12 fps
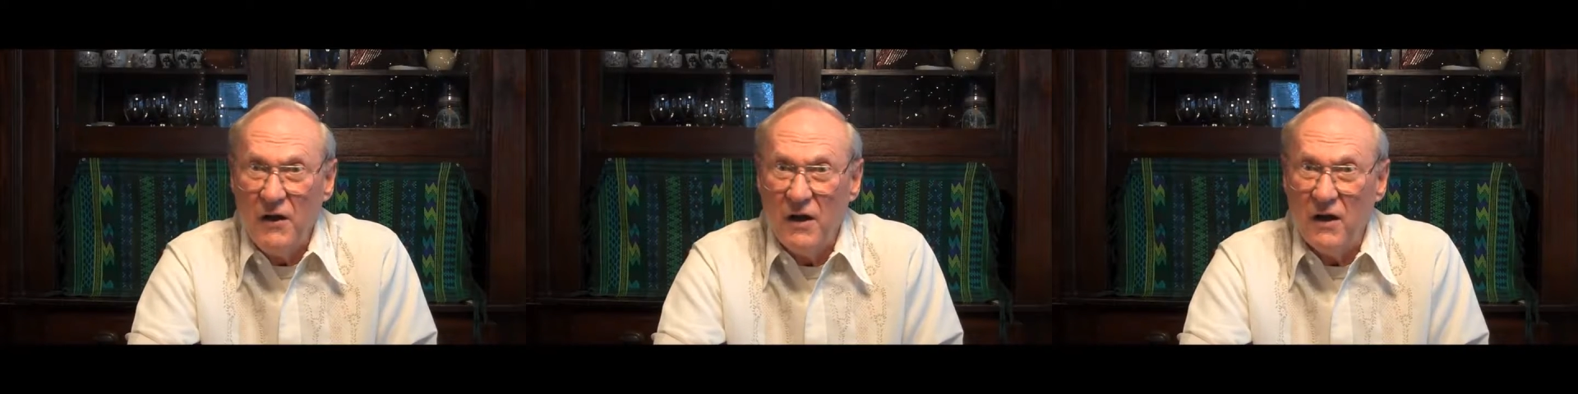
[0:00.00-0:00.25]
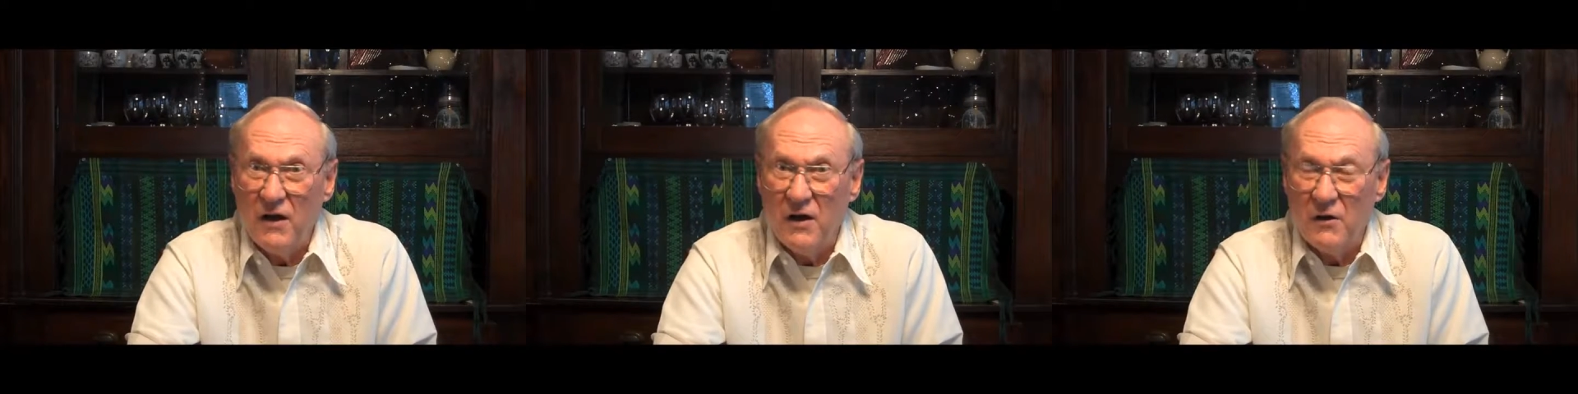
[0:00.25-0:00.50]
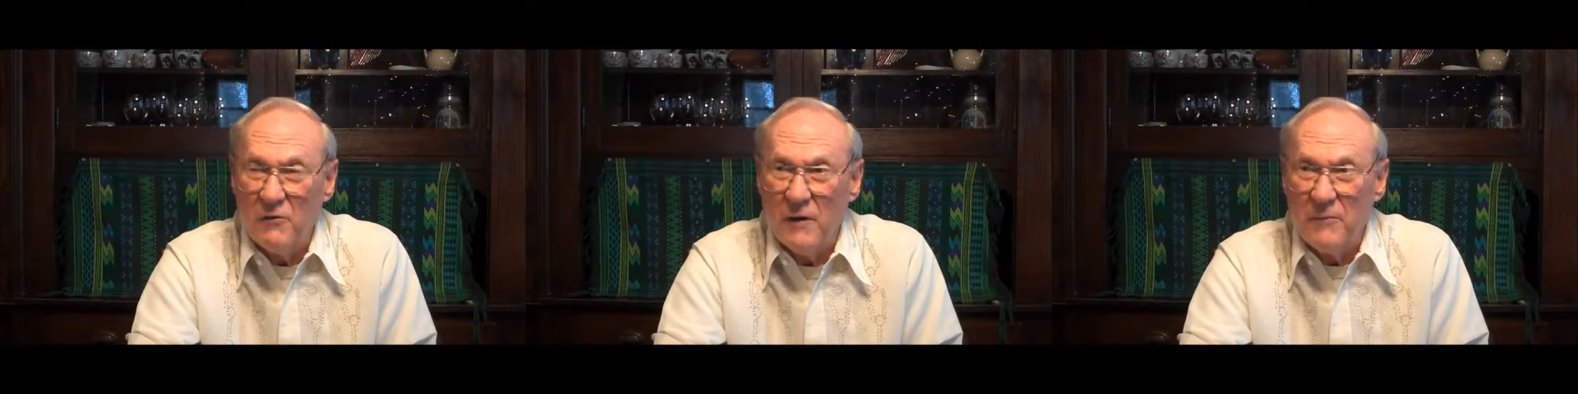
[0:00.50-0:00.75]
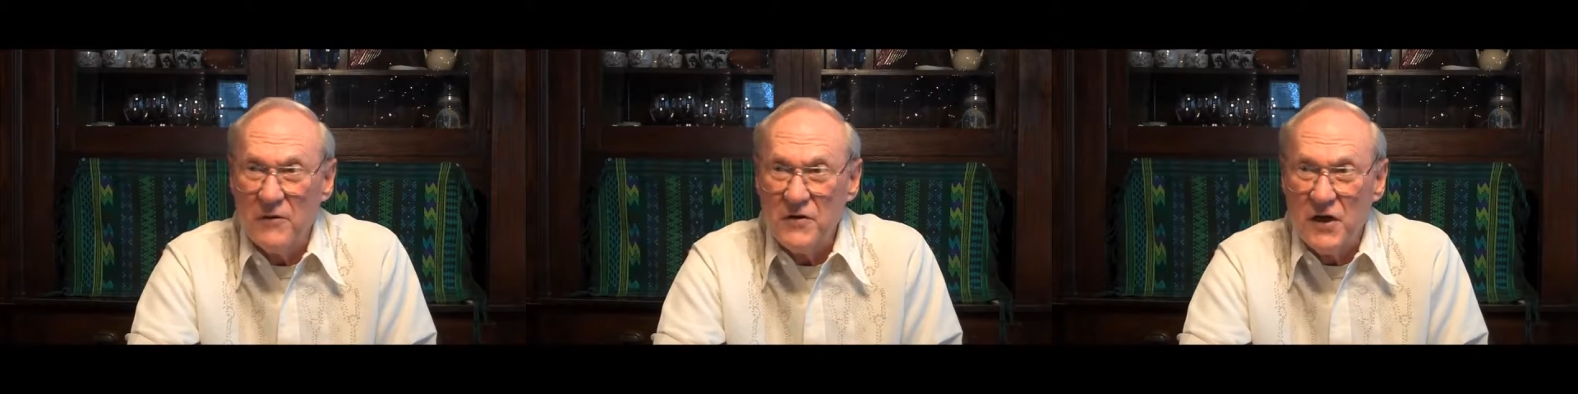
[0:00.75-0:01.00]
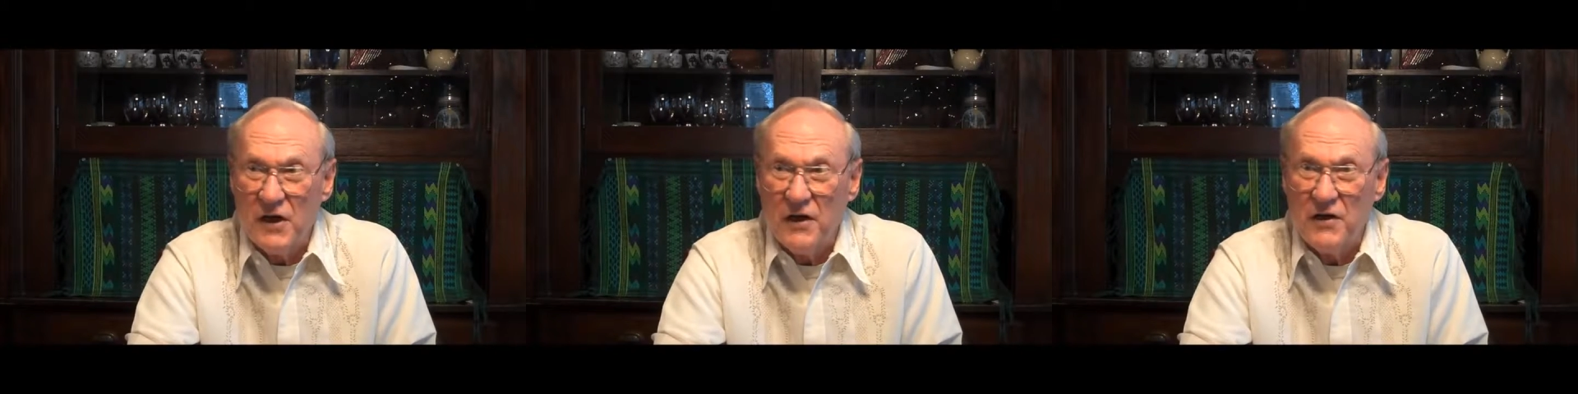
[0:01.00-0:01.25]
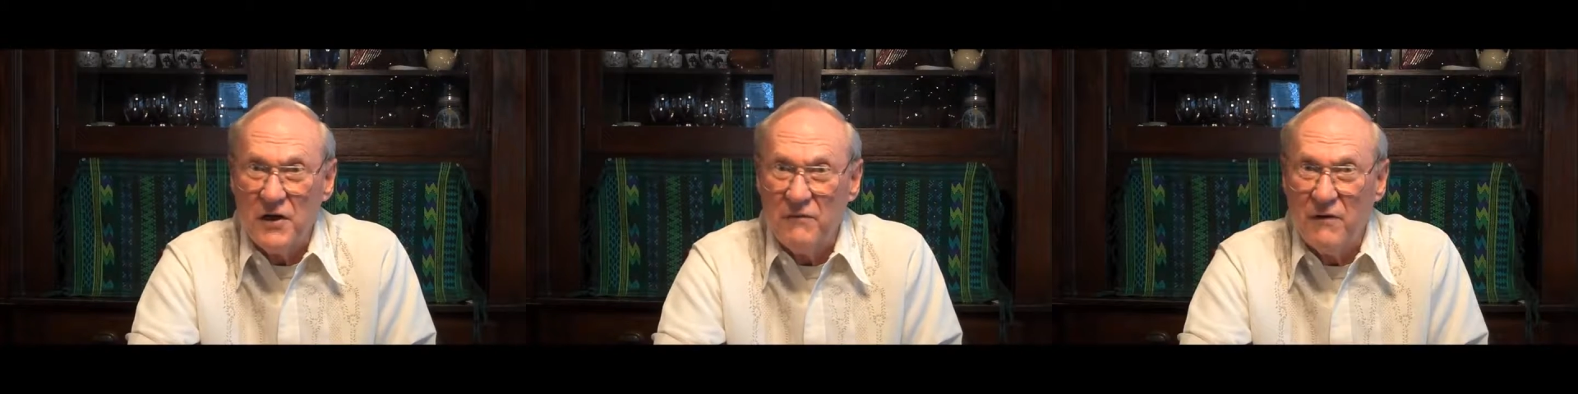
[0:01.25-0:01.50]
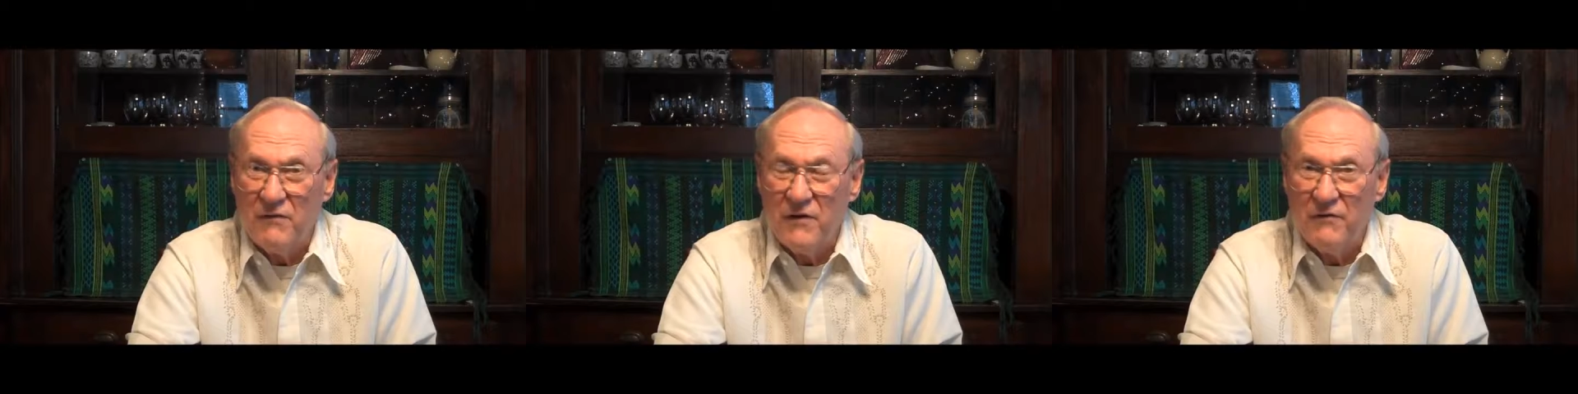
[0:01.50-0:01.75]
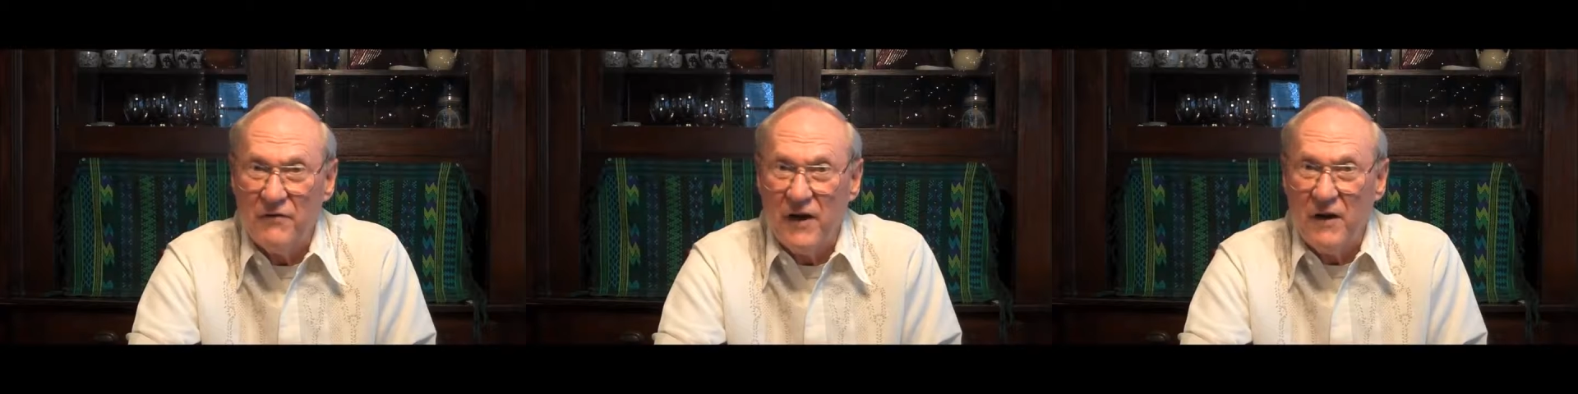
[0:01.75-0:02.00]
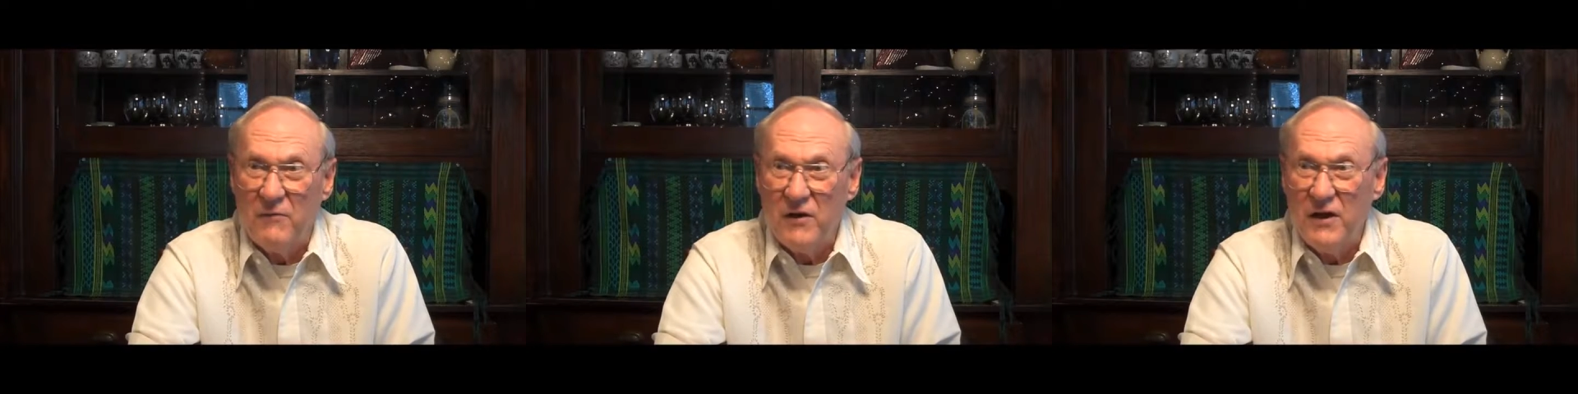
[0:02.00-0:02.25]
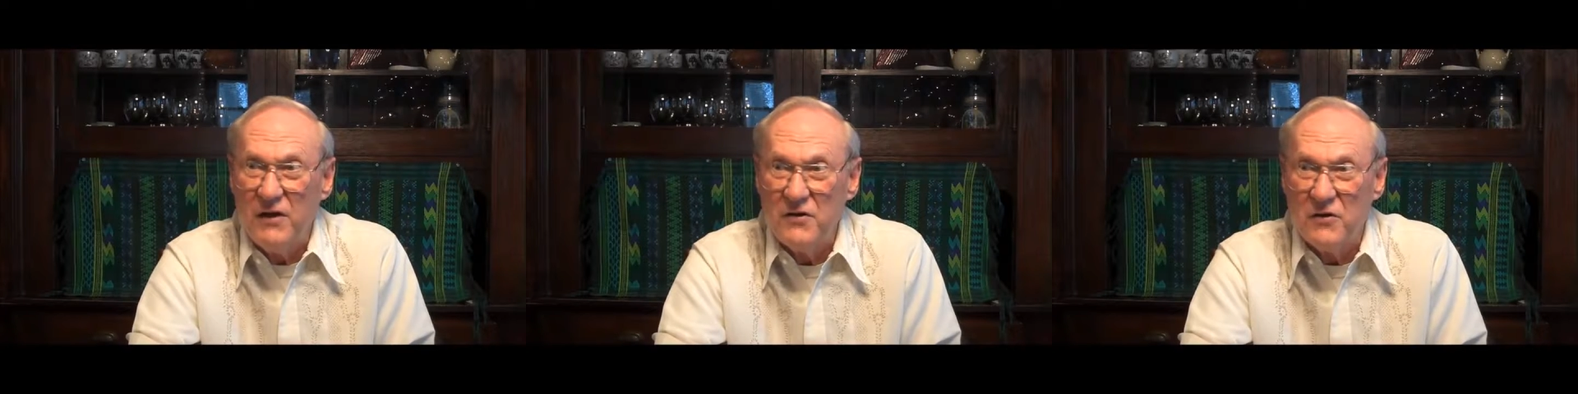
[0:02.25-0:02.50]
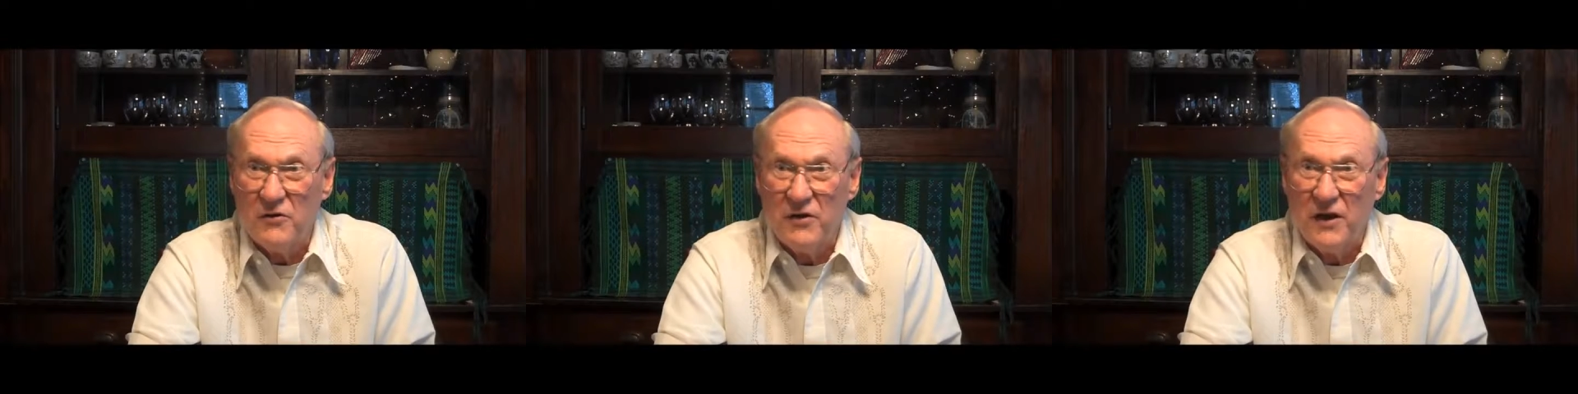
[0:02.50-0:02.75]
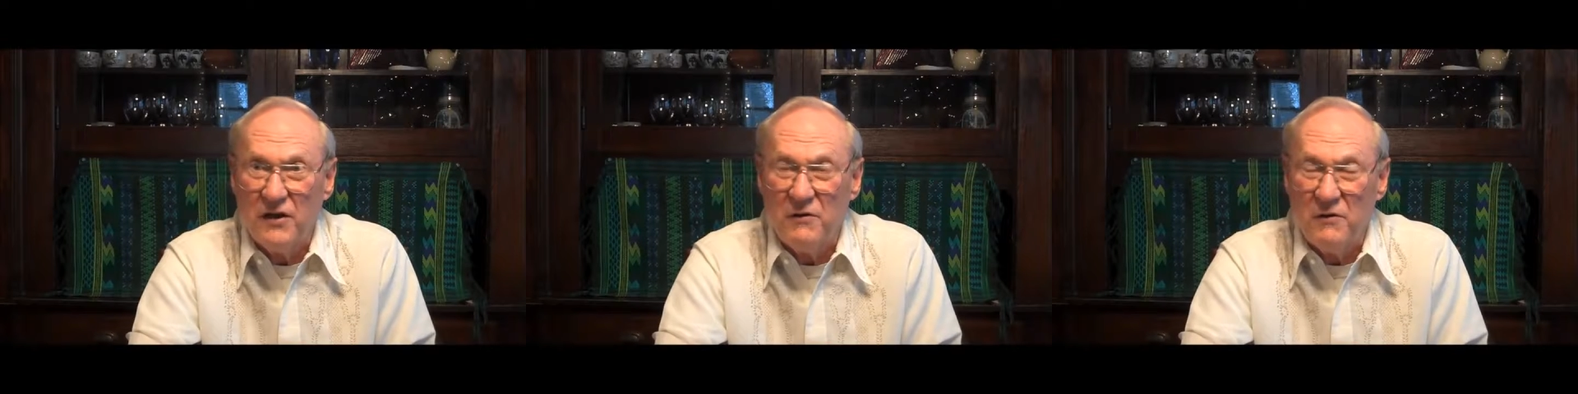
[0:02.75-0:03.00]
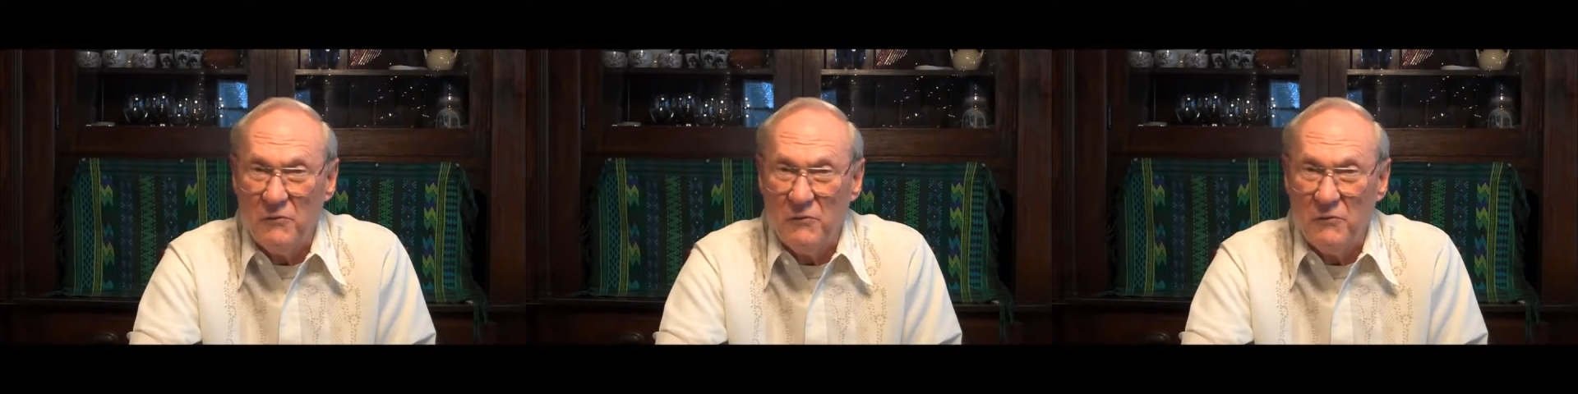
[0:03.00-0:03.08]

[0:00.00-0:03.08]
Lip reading: a representative of the family so that